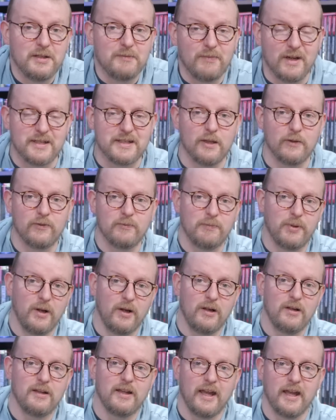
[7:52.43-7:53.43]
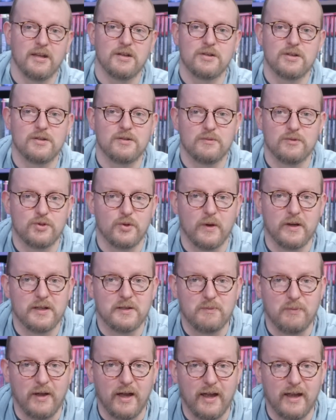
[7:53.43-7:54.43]
Myself and Paul, and
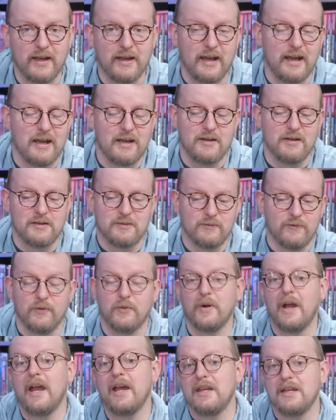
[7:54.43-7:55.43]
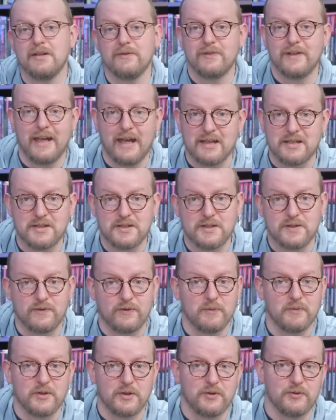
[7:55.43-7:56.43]
joined by a variety of guests
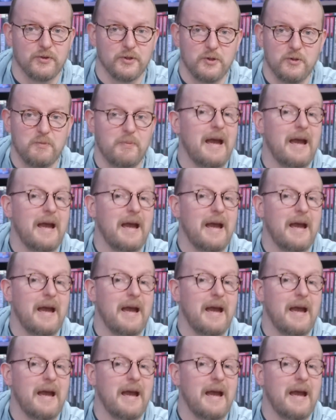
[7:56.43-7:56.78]
from the crew,